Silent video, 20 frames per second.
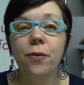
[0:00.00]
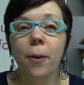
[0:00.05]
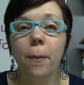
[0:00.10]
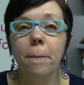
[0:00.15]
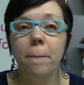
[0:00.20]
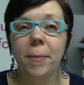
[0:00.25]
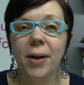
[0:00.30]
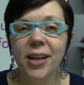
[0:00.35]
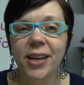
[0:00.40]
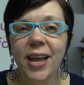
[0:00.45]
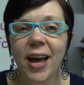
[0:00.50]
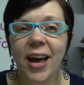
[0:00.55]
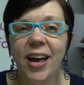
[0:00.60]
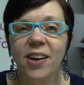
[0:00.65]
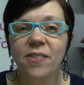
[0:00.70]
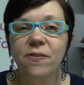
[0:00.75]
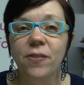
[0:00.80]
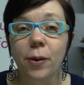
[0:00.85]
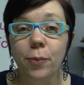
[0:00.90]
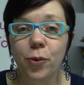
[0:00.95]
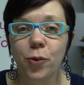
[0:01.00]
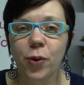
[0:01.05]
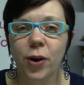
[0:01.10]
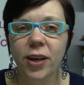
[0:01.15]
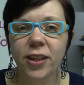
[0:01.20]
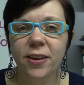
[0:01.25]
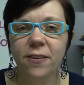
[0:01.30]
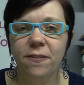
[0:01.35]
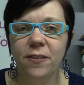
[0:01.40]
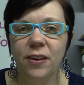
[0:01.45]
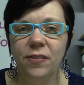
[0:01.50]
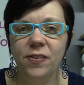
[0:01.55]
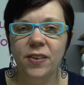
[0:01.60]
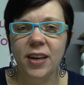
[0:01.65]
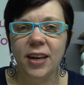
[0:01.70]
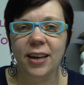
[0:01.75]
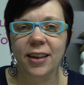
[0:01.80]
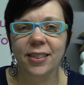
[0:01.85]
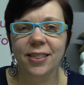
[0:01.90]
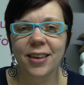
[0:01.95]
for Monday, February the
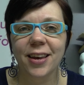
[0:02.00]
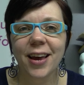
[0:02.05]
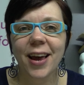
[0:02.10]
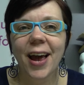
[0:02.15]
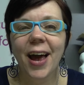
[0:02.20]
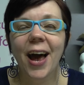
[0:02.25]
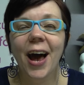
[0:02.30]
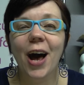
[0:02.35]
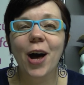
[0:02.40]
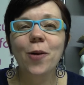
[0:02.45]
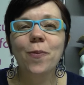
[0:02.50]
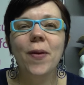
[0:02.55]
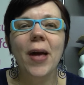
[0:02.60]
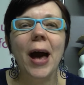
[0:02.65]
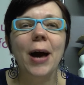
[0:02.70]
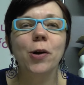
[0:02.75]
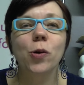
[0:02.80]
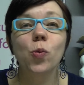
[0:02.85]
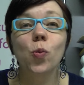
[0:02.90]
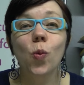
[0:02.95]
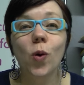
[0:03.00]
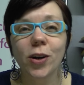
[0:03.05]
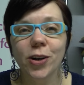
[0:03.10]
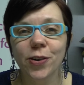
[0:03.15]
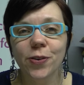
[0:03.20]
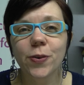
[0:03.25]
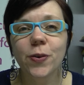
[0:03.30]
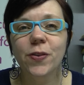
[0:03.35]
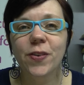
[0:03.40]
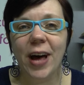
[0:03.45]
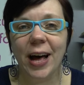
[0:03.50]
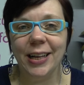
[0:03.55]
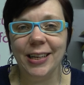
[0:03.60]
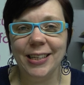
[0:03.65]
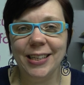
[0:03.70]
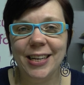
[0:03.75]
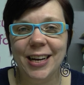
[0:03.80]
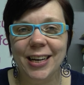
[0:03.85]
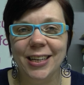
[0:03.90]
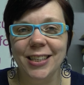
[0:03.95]
15th. I hope you had a wonderful
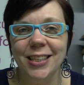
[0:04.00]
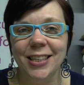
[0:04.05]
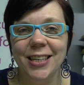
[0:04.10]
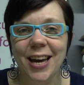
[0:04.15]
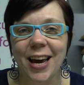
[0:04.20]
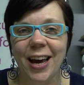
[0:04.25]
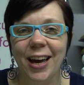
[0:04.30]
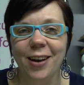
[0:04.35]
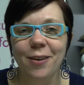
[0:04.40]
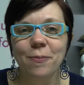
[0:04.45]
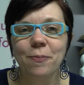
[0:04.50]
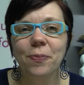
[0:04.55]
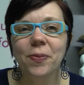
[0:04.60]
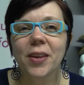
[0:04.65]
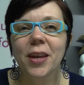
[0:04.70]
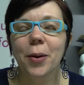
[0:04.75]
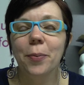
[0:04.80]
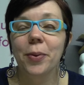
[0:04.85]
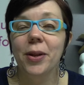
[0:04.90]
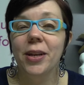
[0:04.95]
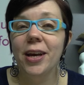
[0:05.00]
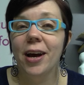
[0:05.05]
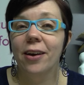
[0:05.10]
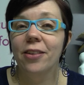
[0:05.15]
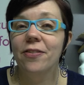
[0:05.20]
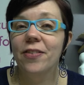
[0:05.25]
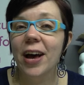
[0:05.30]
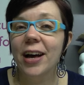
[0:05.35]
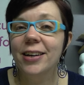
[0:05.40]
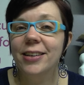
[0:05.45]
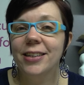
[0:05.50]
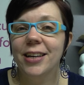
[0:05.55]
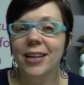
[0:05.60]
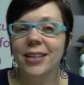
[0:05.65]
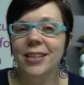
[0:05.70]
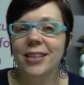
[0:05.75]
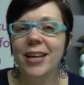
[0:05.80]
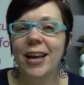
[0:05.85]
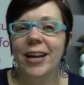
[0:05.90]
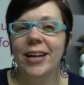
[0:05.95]
Valentine's Day, but now that
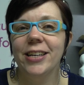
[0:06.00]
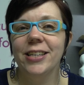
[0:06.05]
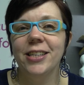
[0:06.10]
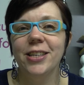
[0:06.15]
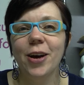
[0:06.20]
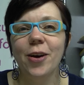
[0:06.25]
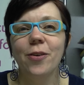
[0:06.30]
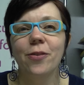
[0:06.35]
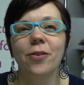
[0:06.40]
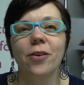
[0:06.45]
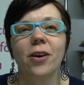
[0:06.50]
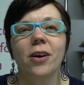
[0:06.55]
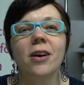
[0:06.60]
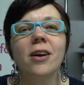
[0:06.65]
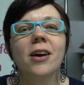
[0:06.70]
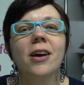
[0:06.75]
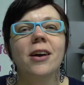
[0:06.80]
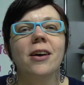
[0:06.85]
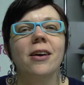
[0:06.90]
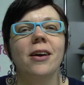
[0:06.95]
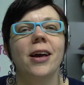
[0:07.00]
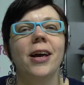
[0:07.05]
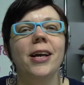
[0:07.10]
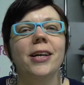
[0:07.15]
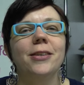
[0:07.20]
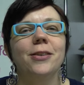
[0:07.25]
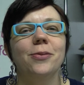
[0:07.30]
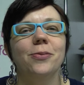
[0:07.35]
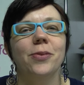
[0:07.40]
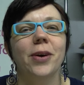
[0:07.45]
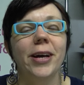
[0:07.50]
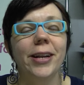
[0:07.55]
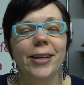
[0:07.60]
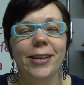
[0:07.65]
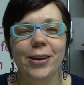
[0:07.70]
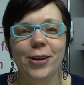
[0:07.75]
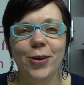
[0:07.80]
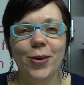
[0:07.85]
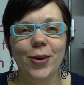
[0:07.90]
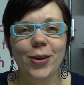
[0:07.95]
Valentine's Day is over, it's ready
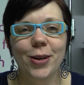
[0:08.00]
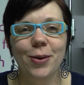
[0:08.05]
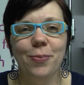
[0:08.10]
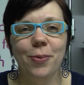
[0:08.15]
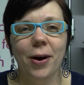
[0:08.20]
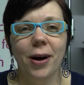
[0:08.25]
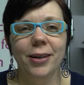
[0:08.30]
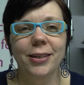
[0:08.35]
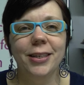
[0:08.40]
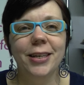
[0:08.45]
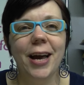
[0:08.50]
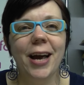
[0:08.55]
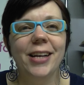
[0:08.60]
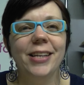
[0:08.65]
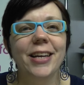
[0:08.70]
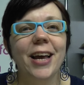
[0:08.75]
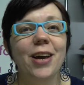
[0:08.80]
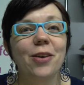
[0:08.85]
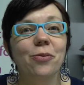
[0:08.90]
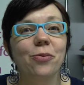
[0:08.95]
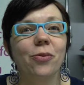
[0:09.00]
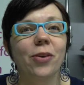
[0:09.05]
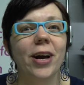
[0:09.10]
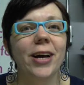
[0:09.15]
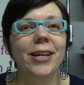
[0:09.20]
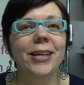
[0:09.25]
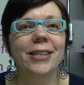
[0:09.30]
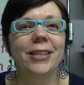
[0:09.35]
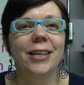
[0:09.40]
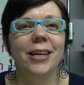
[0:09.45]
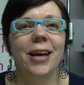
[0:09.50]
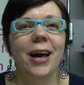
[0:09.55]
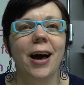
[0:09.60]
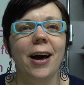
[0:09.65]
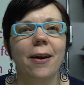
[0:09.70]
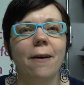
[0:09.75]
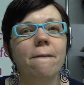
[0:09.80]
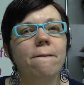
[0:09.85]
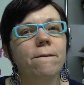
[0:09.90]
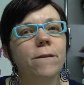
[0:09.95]
to do a new project and ready to
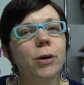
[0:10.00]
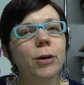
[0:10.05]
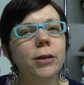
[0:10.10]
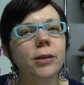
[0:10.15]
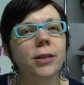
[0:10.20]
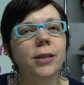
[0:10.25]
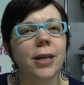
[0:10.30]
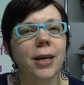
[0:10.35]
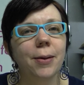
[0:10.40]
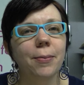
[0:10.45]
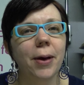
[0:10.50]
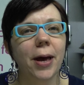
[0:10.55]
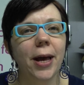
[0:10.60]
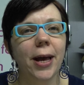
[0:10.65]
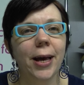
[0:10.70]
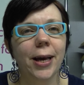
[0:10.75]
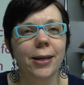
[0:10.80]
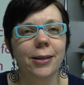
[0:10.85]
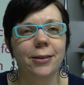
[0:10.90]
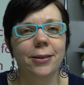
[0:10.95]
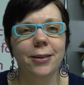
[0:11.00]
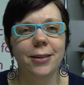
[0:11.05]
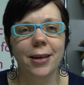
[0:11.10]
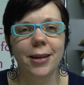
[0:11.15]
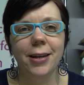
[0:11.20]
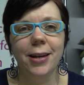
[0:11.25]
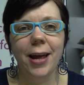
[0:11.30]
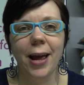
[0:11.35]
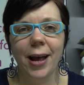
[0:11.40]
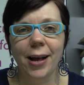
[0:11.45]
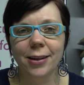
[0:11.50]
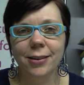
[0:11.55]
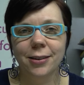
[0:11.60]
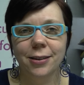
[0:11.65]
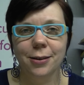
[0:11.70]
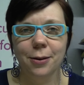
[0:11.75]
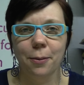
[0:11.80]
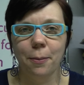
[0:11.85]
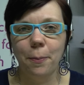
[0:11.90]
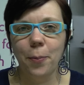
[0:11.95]
kind of full steam ahead to the
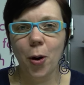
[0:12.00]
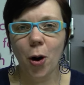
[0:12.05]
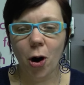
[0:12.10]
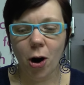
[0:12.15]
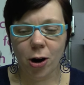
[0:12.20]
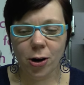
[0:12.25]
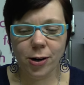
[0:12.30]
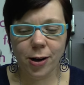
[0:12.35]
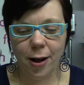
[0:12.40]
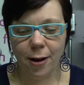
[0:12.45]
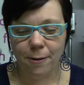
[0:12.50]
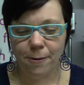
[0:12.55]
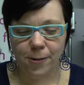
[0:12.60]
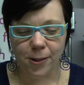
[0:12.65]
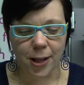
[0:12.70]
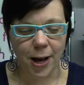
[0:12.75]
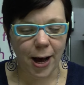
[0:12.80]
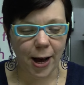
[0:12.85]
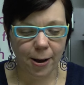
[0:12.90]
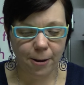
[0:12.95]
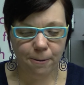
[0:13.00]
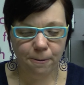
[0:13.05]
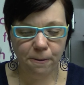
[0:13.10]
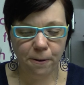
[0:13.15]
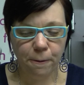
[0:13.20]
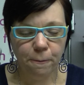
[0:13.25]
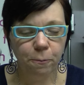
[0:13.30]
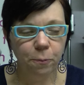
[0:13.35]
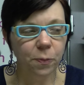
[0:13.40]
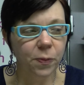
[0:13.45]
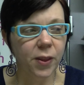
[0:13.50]
next part of life.